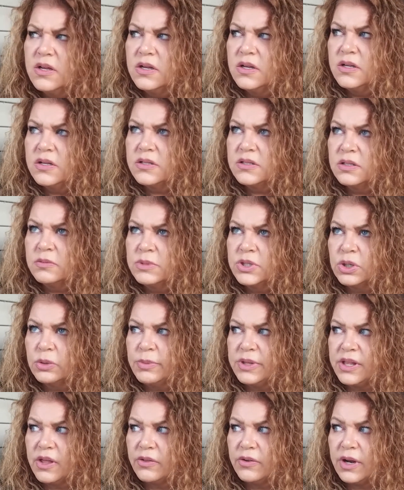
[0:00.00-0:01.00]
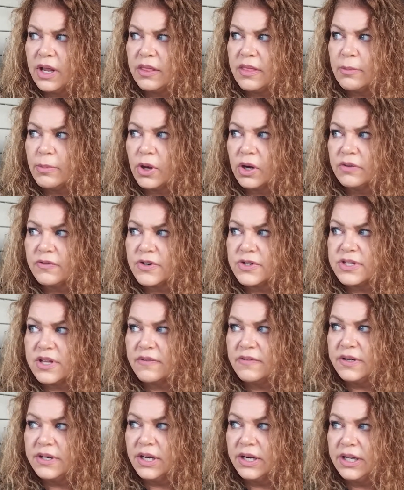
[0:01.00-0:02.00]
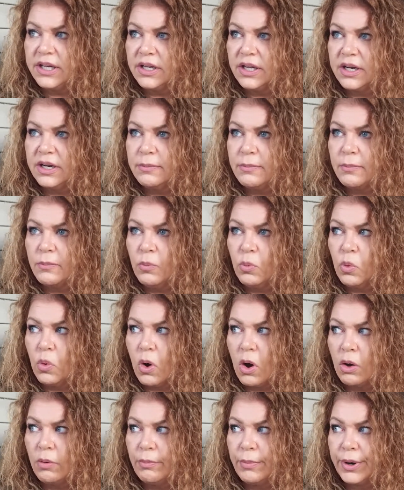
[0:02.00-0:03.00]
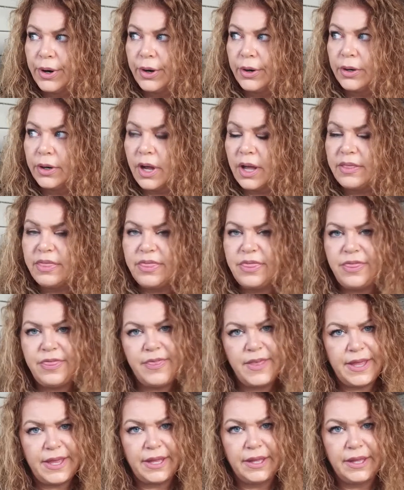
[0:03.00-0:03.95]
Someone told me the other day they bought it for $7.99 at Walmart, I think.